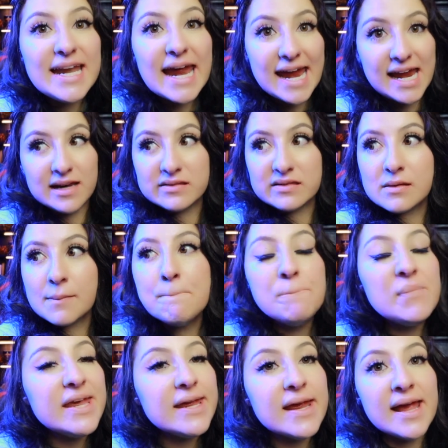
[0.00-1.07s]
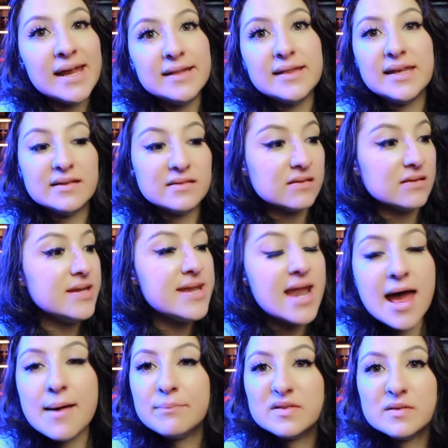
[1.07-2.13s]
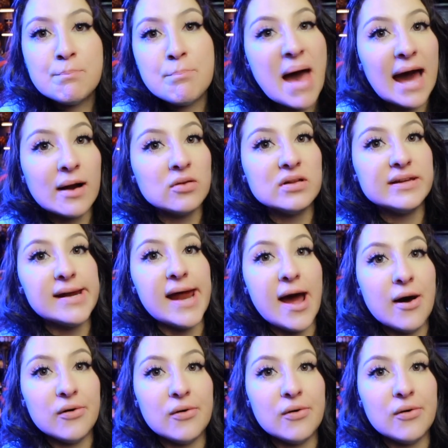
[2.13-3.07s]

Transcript: days, me and these nems battled it out.